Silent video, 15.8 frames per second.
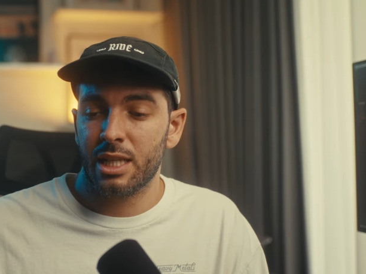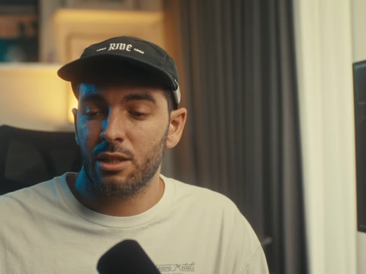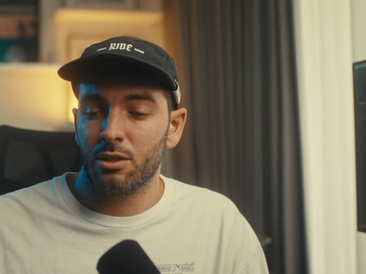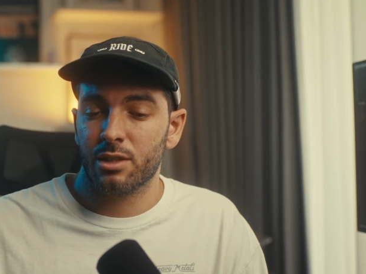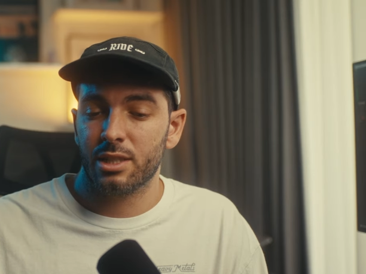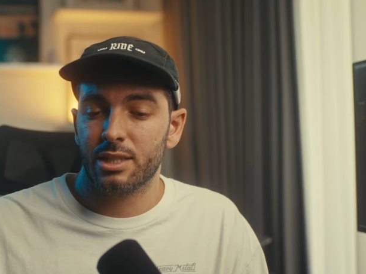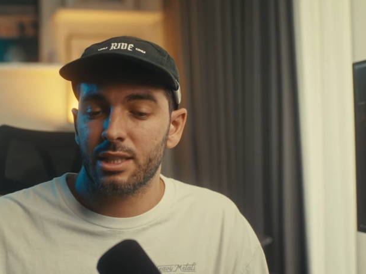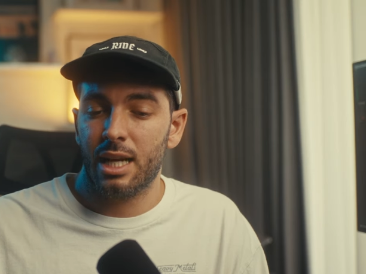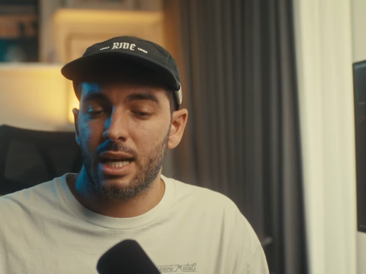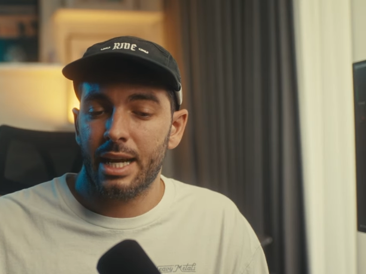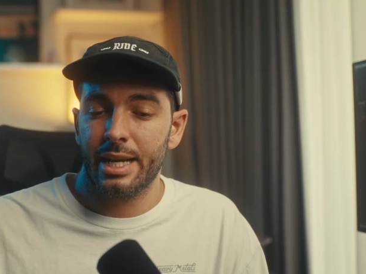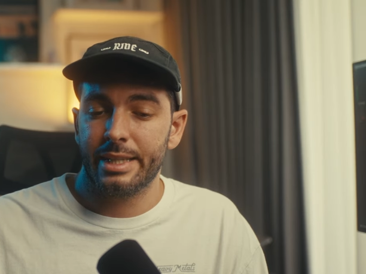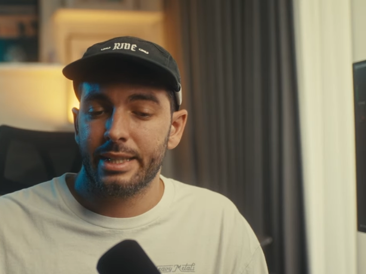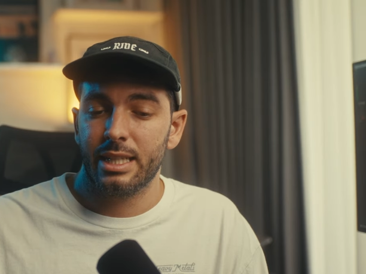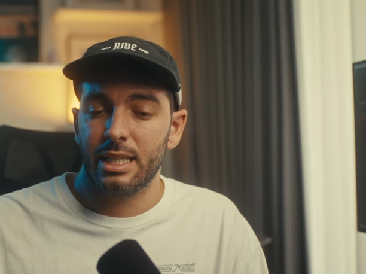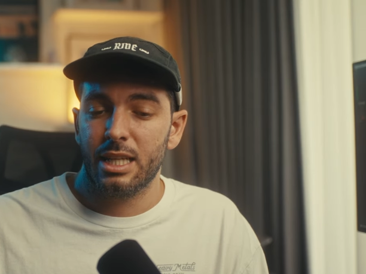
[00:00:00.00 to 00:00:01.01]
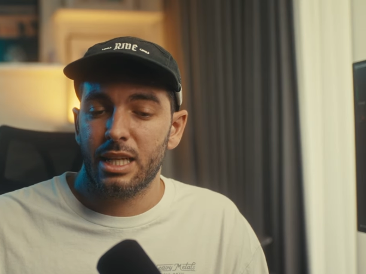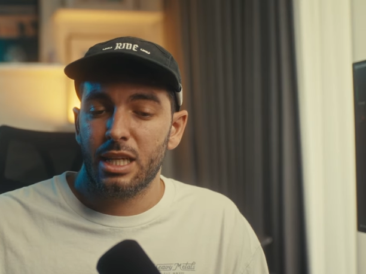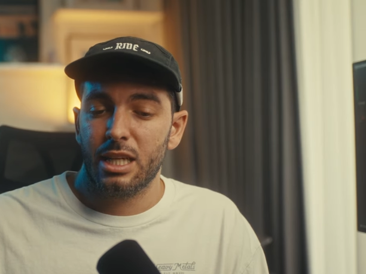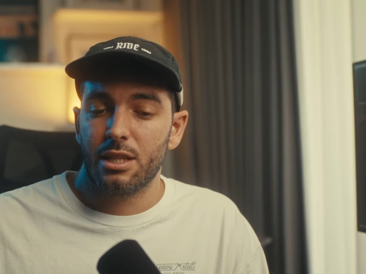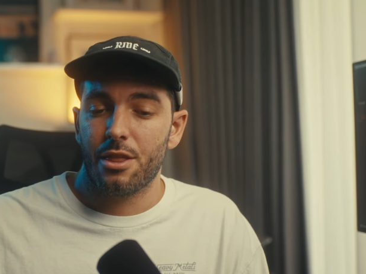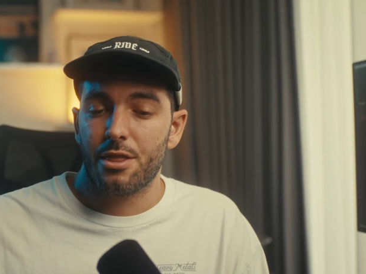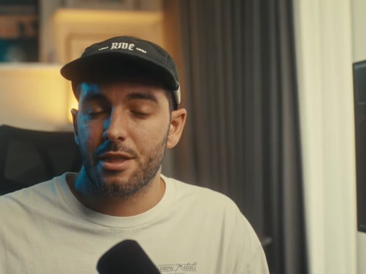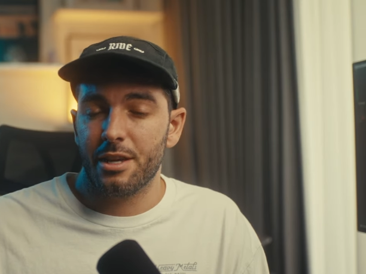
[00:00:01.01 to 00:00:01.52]
alongside
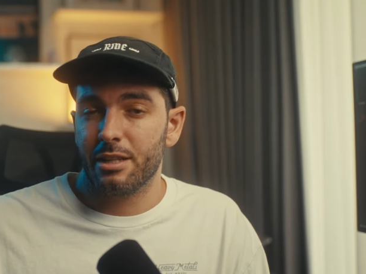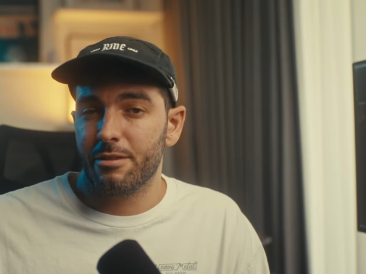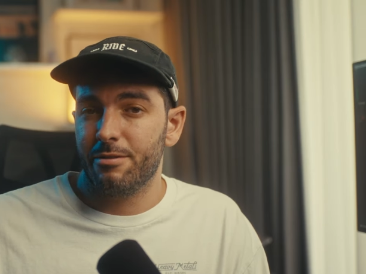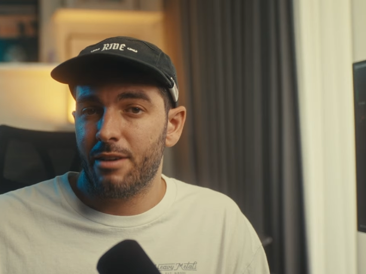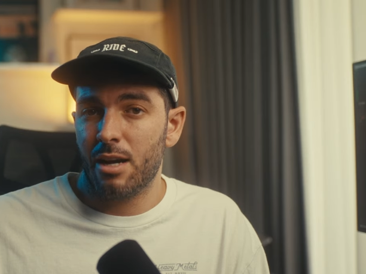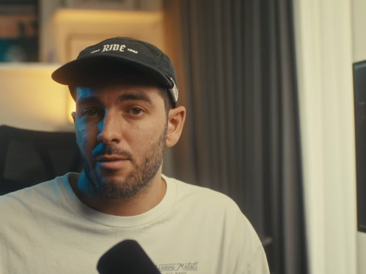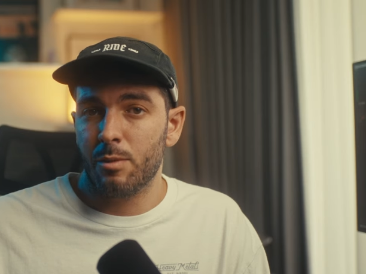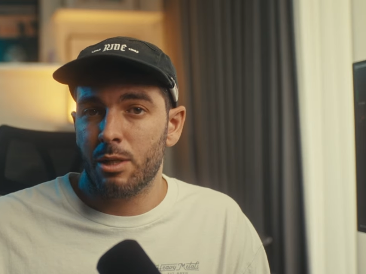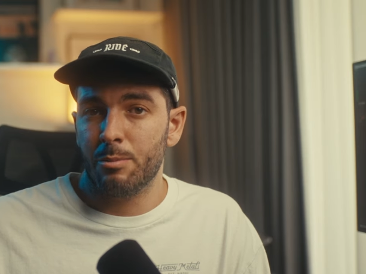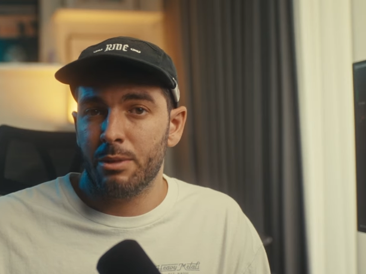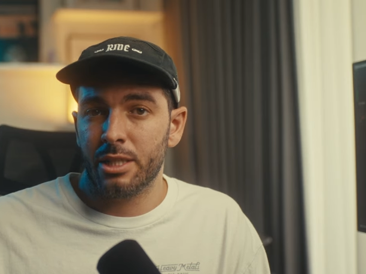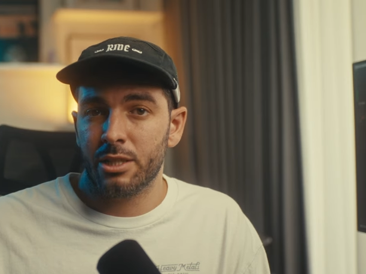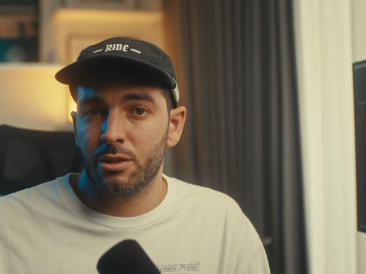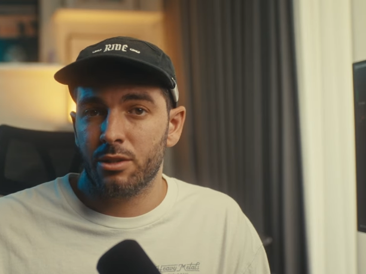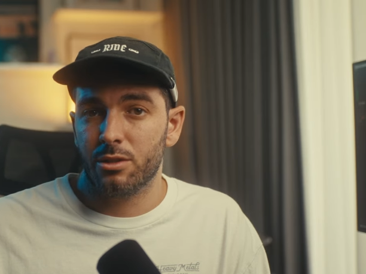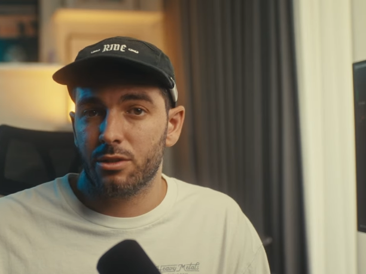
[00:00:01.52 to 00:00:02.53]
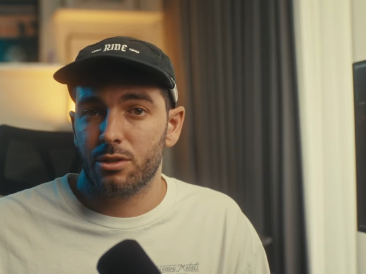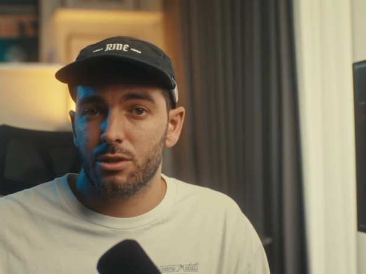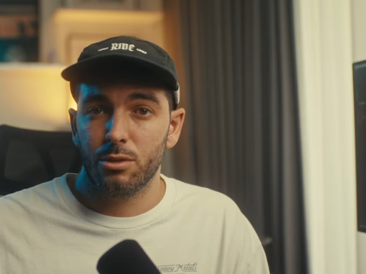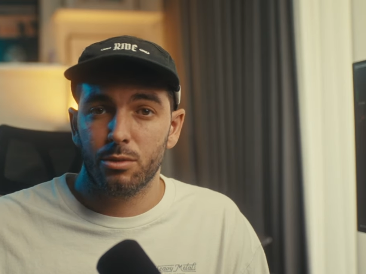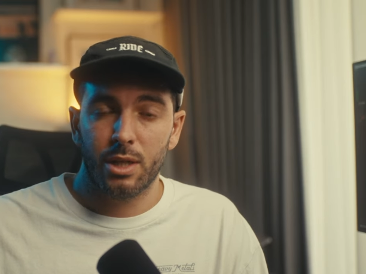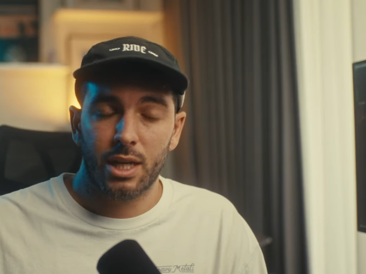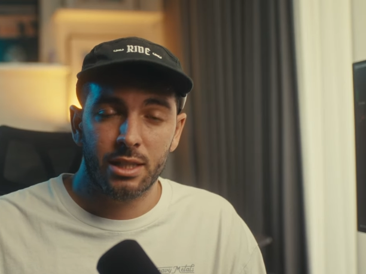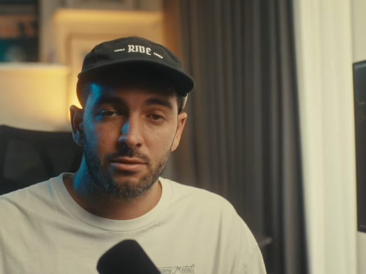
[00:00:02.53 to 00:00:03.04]
35mm,
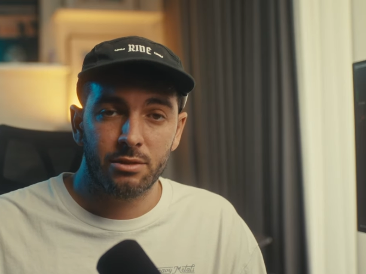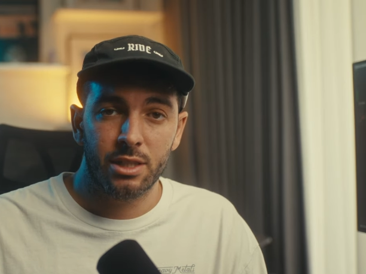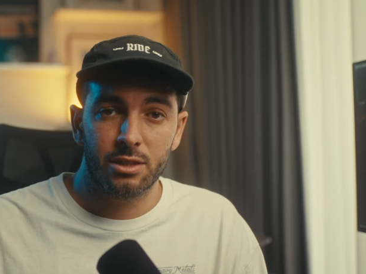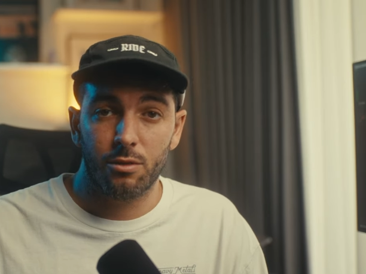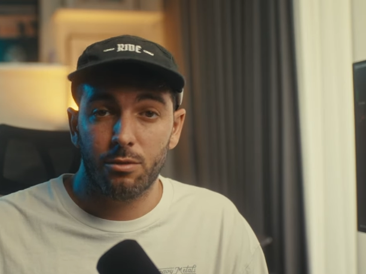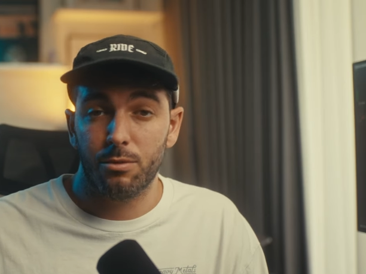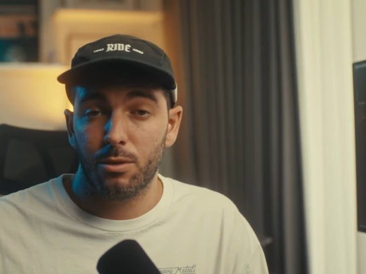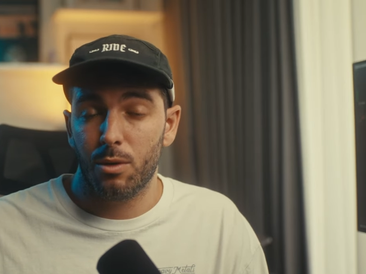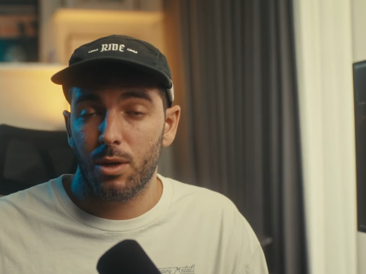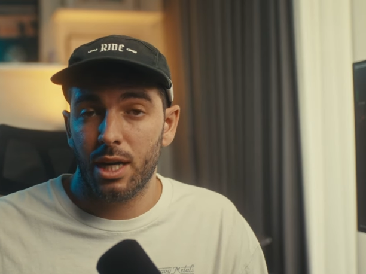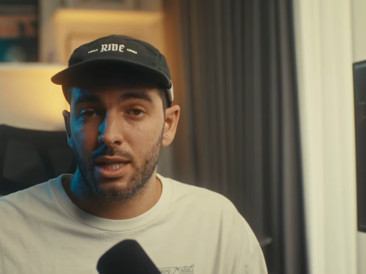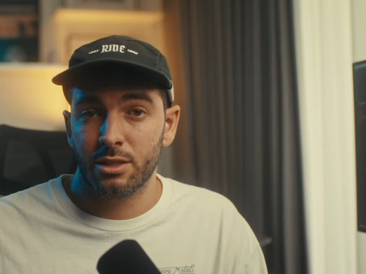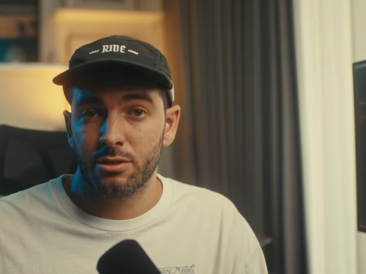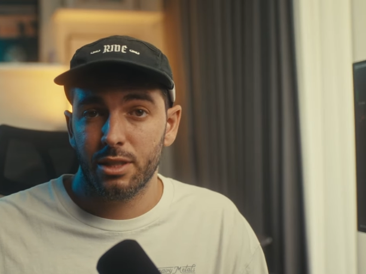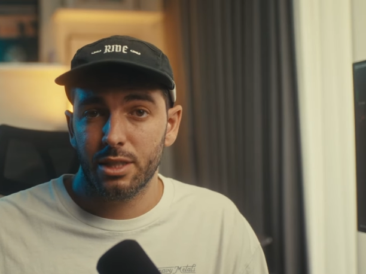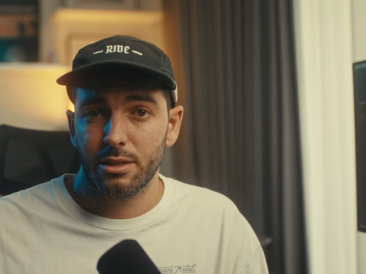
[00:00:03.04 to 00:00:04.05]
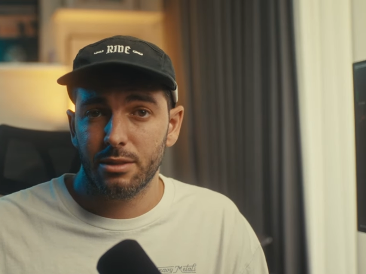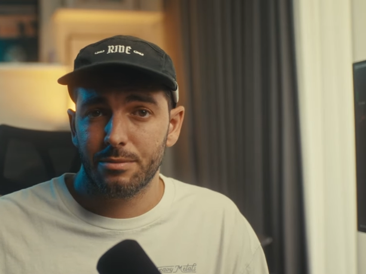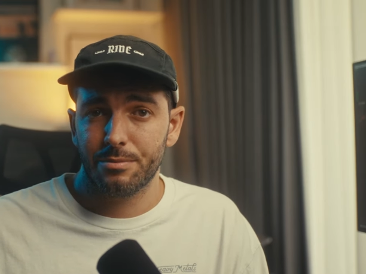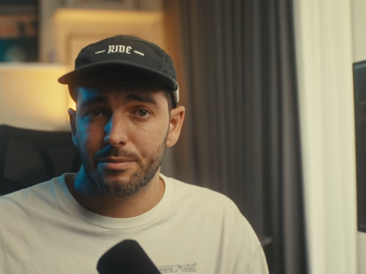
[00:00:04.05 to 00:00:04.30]
200 or 400,